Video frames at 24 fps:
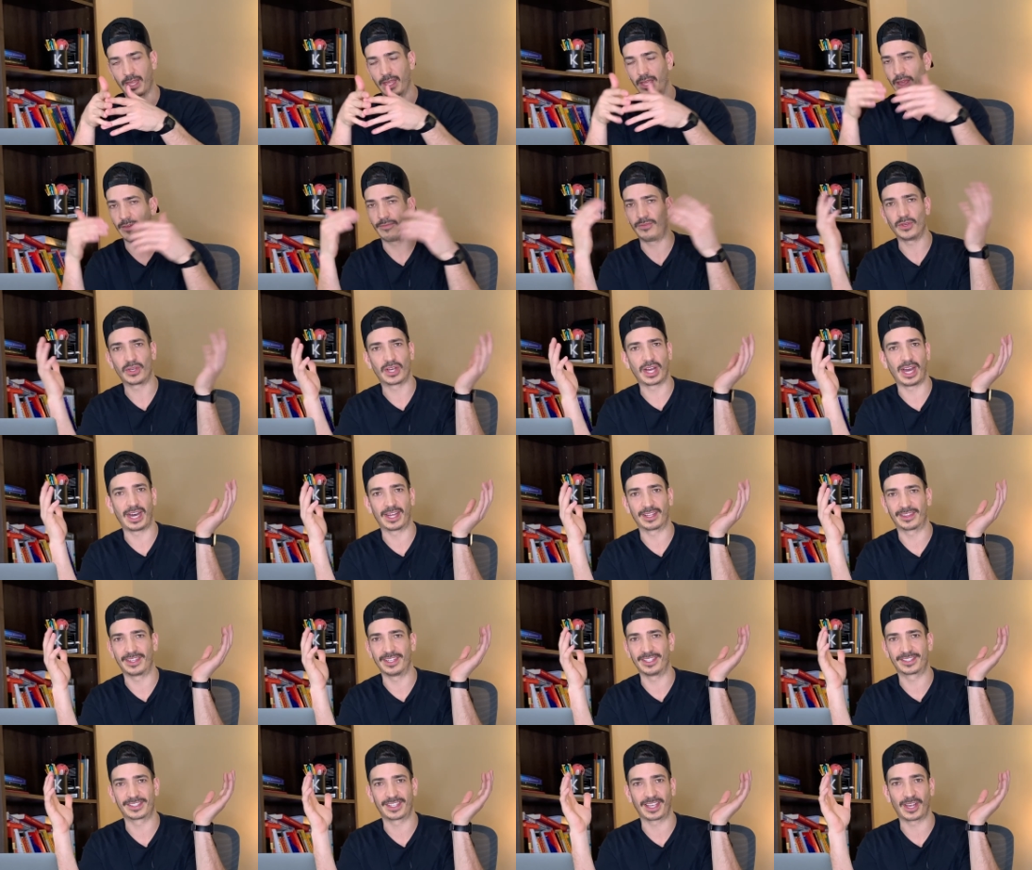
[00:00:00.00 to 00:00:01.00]
If you caught
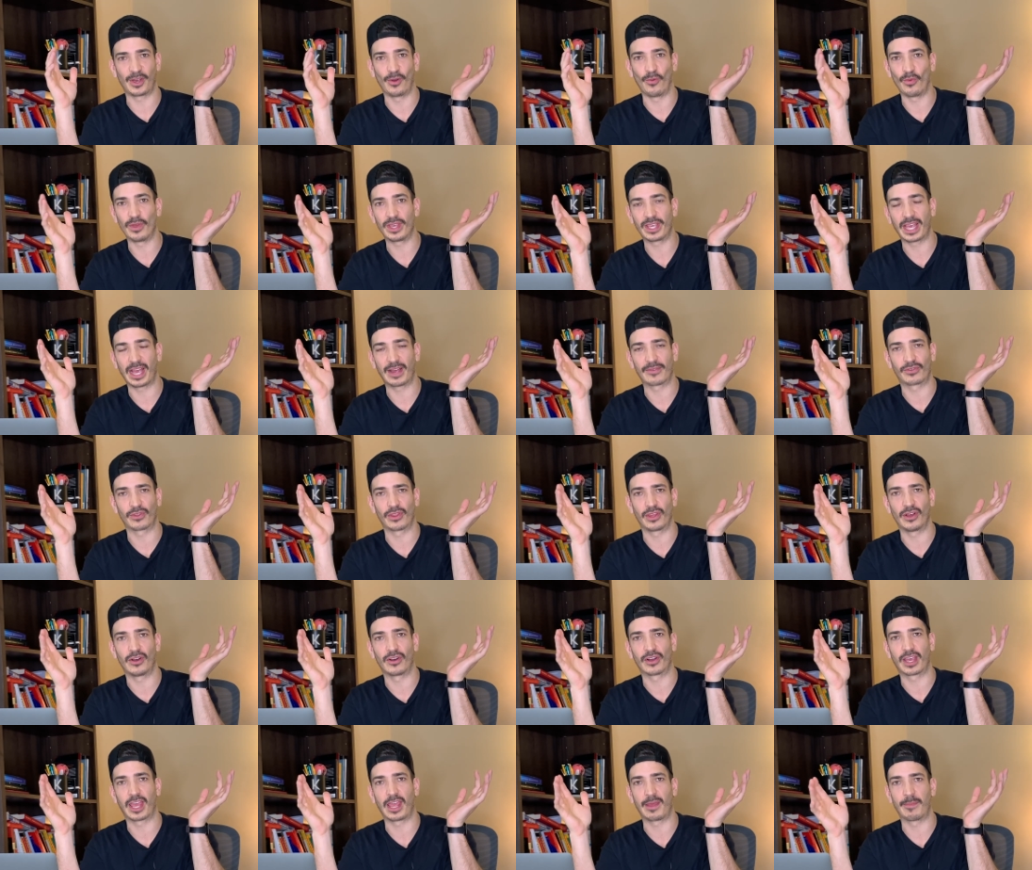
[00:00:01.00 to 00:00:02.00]
this like a week after they all
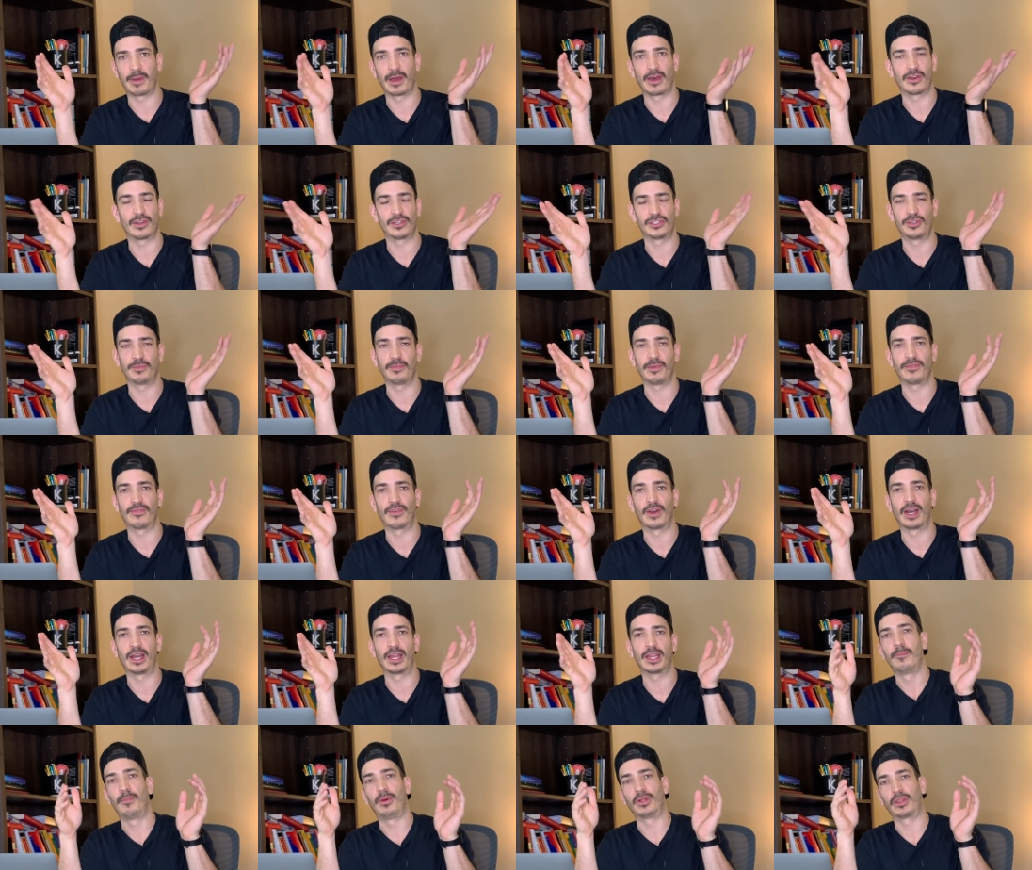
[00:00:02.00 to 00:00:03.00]
came out, it should be fine.
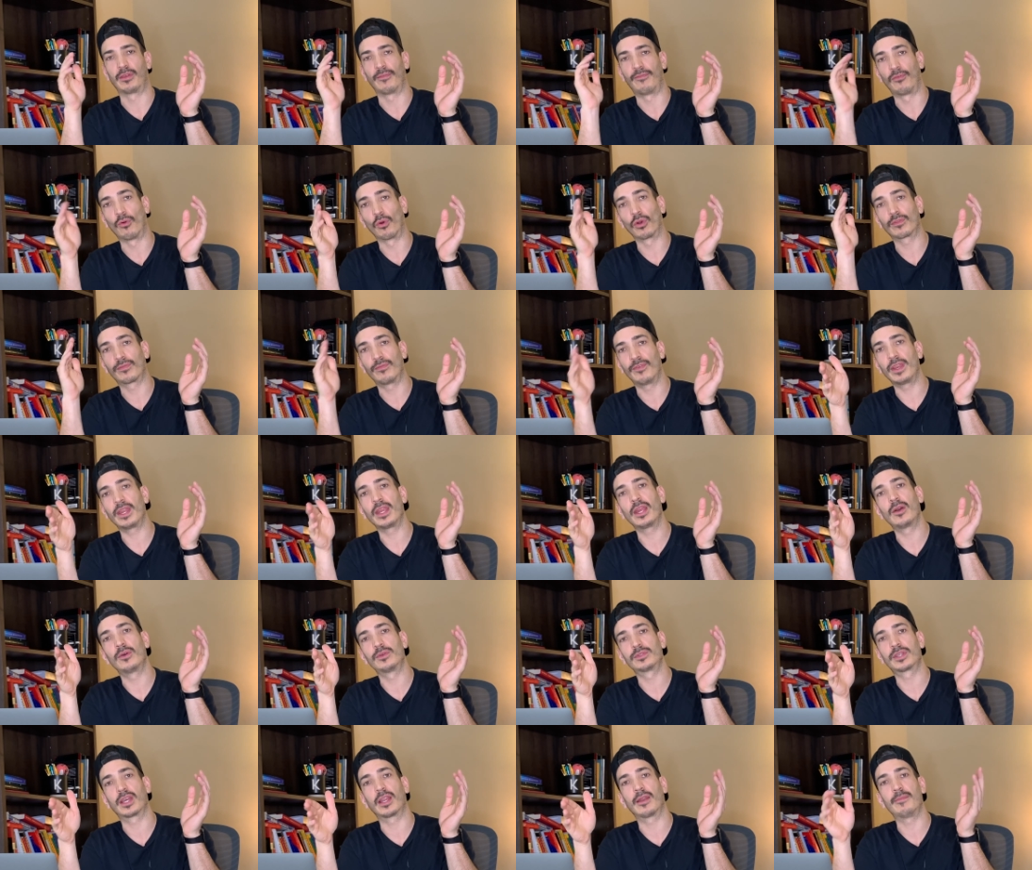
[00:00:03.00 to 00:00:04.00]
But the fourth video is
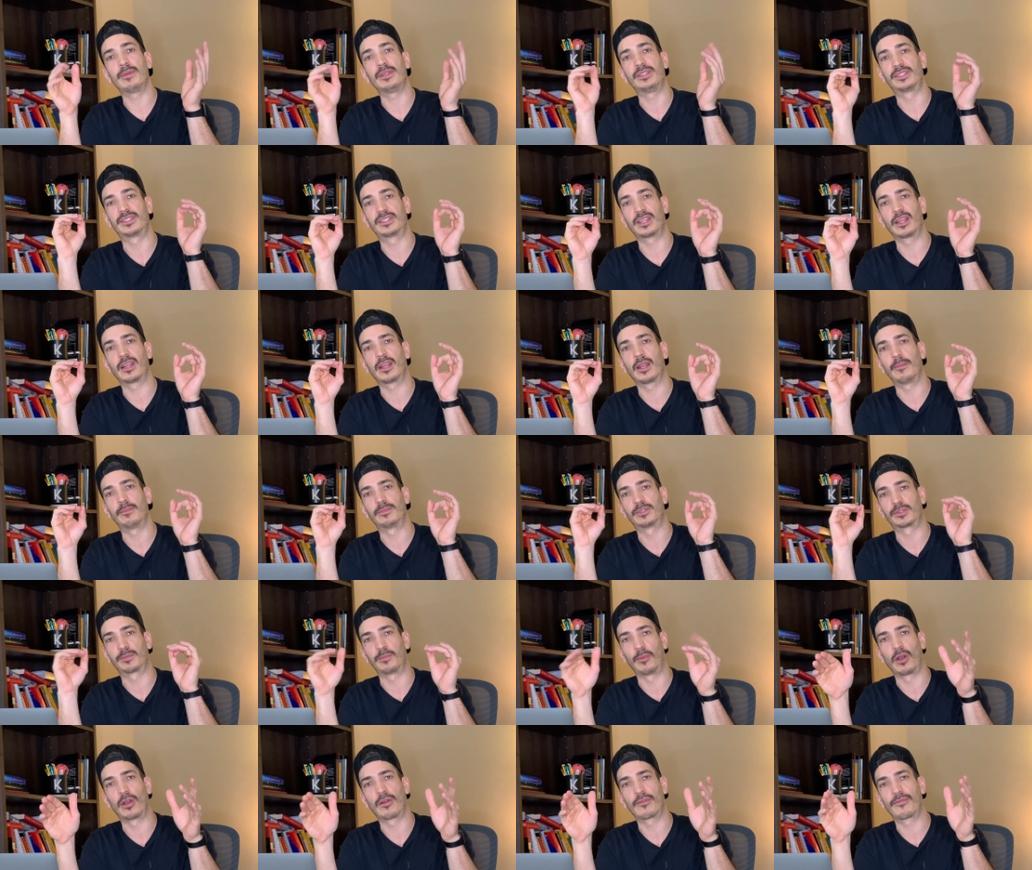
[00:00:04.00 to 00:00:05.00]
gonna be setting up
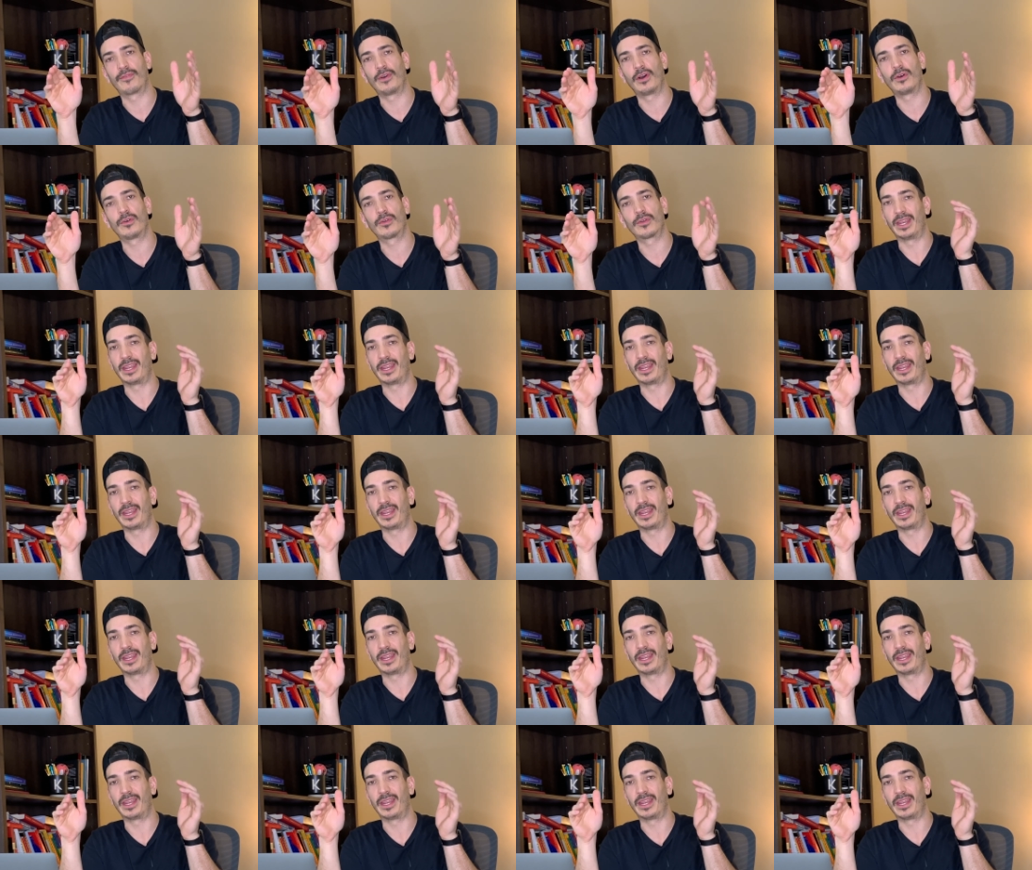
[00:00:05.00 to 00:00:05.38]
smrtPhone.